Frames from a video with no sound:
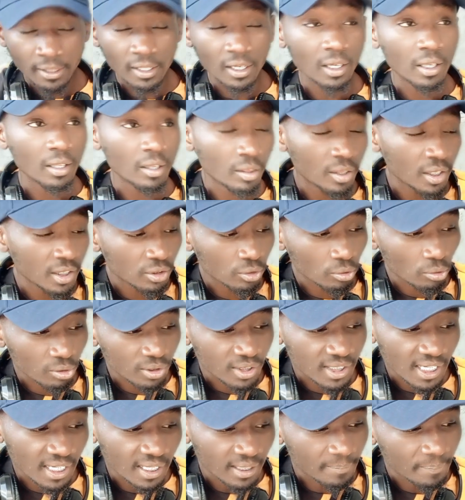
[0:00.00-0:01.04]
these
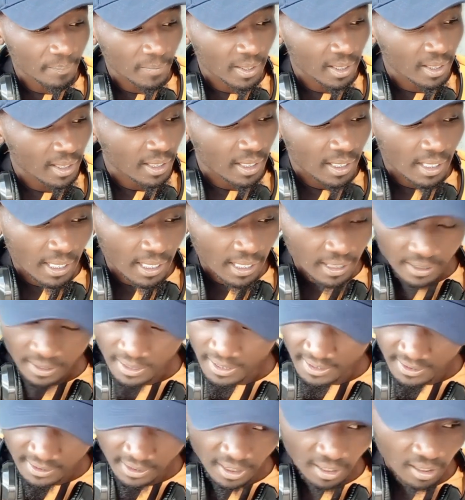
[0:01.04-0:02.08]
chords are and
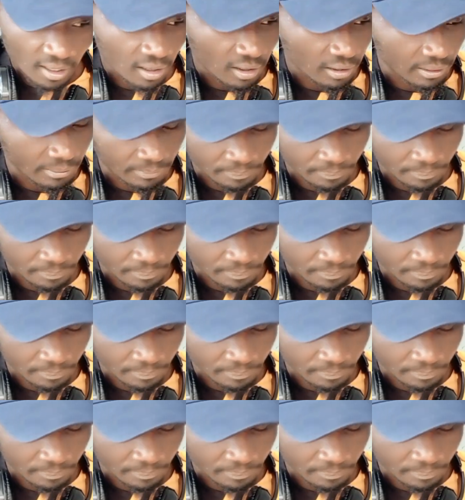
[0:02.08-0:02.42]
the scale.